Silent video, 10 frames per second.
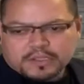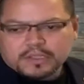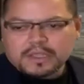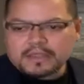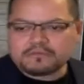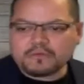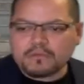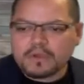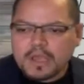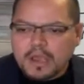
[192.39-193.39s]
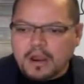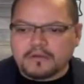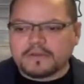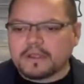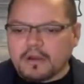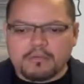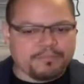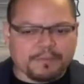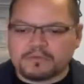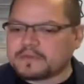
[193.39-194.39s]
And so RTO,
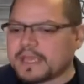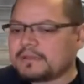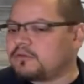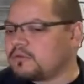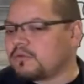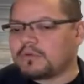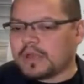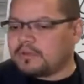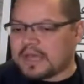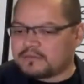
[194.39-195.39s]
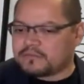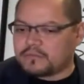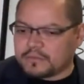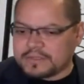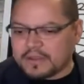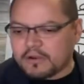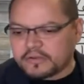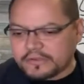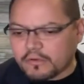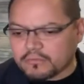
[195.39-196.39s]
people say, hey, are you guys doing the
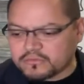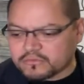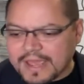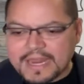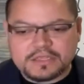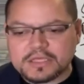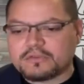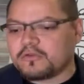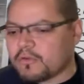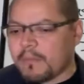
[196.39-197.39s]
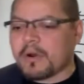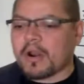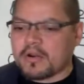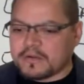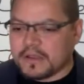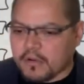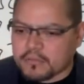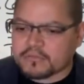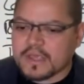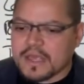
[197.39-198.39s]
RTO strategy? Do you know about
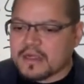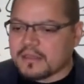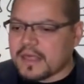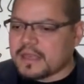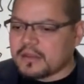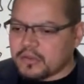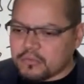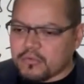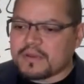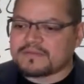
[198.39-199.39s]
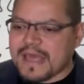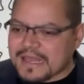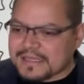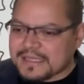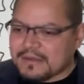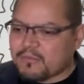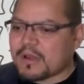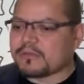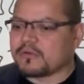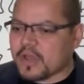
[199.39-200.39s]
RTOs? Then you know exactly
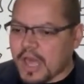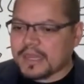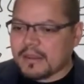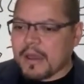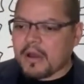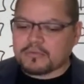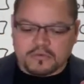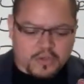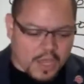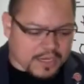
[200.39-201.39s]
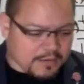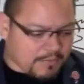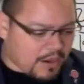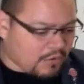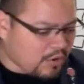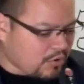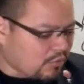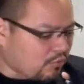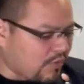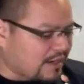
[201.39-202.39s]
what they're talking about. They're talking about
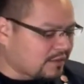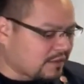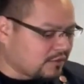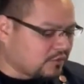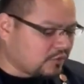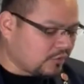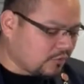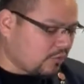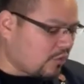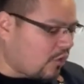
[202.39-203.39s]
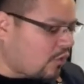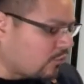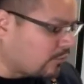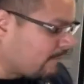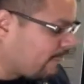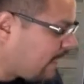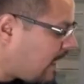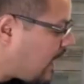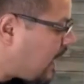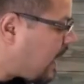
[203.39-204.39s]
rent to own.
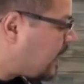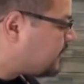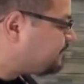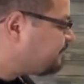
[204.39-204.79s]
Now,